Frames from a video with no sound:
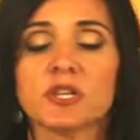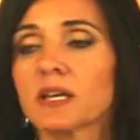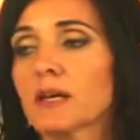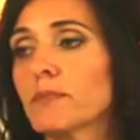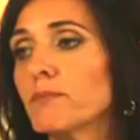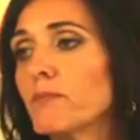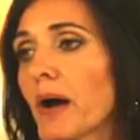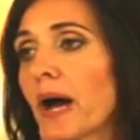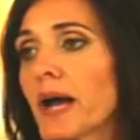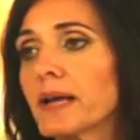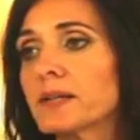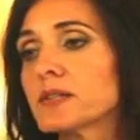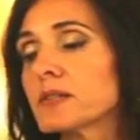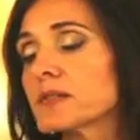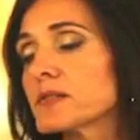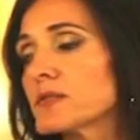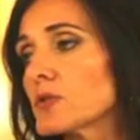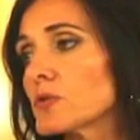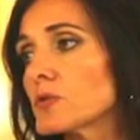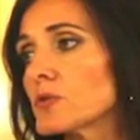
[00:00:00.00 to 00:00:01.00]
It can bind
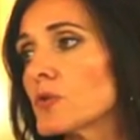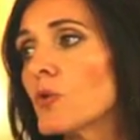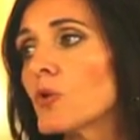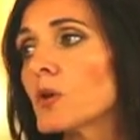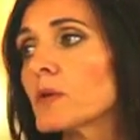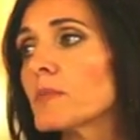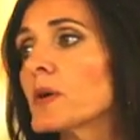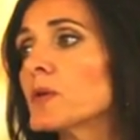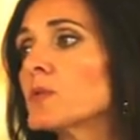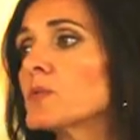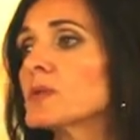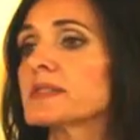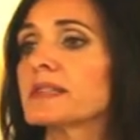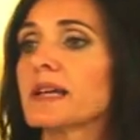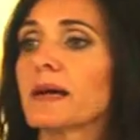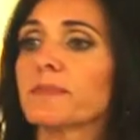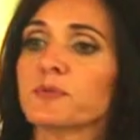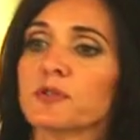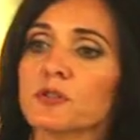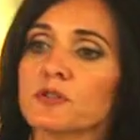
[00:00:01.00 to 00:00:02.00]
to certain hormone
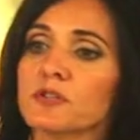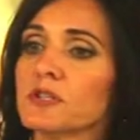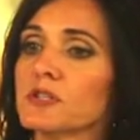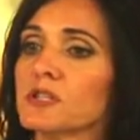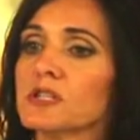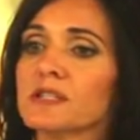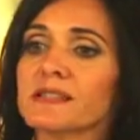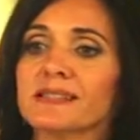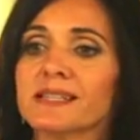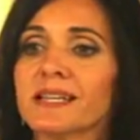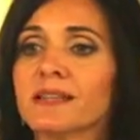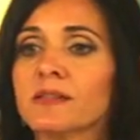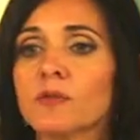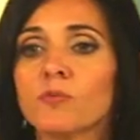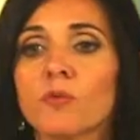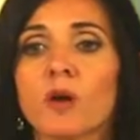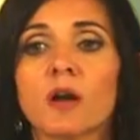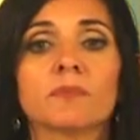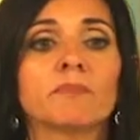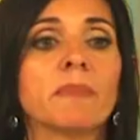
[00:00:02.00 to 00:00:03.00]
receptors and just send
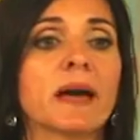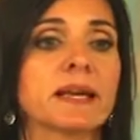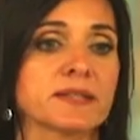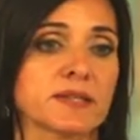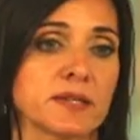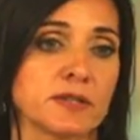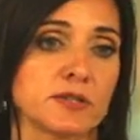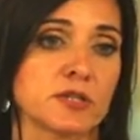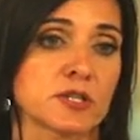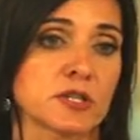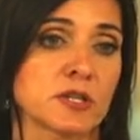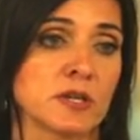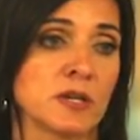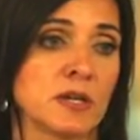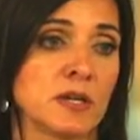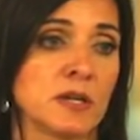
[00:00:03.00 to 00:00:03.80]
the wrong message.